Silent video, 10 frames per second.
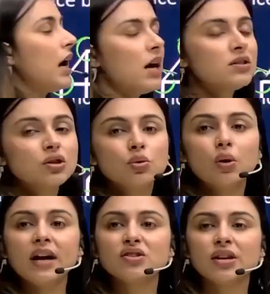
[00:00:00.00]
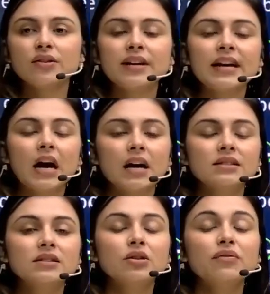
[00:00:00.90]
asked
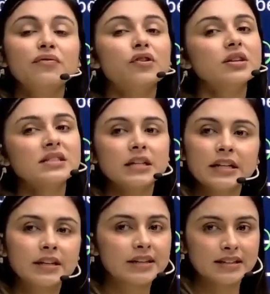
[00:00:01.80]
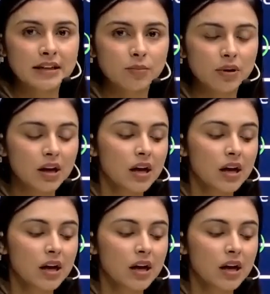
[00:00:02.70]
the first nearest neighbor.